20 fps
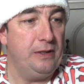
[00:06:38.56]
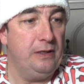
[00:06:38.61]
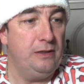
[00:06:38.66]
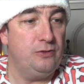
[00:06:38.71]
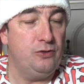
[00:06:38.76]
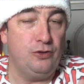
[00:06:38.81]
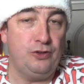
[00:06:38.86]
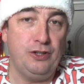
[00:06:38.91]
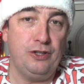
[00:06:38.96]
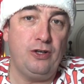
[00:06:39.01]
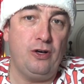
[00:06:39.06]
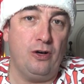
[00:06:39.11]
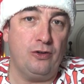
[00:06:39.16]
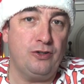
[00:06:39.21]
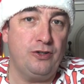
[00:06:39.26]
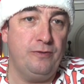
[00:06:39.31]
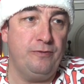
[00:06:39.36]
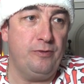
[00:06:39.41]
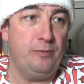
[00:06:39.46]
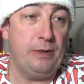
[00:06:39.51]
So she
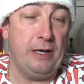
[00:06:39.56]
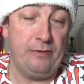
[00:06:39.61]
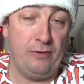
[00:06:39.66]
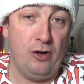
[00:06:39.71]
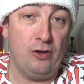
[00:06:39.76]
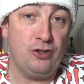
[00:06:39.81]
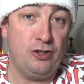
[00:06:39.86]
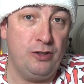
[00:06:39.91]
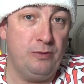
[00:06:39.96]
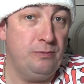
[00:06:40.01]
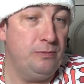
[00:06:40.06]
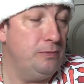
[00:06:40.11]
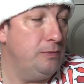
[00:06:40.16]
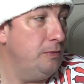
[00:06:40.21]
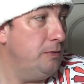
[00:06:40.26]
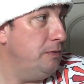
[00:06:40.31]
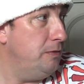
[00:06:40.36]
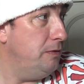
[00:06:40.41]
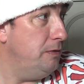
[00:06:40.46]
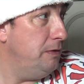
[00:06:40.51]
got some for me. I got
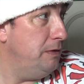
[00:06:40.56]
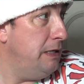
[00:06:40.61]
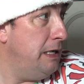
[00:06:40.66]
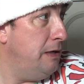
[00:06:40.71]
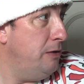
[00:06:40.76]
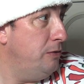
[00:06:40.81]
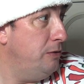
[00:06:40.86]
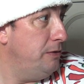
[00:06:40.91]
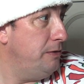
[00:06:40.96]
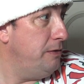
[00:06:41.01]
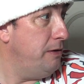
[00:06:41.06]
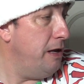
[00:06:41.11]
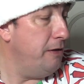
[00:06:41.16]
some now.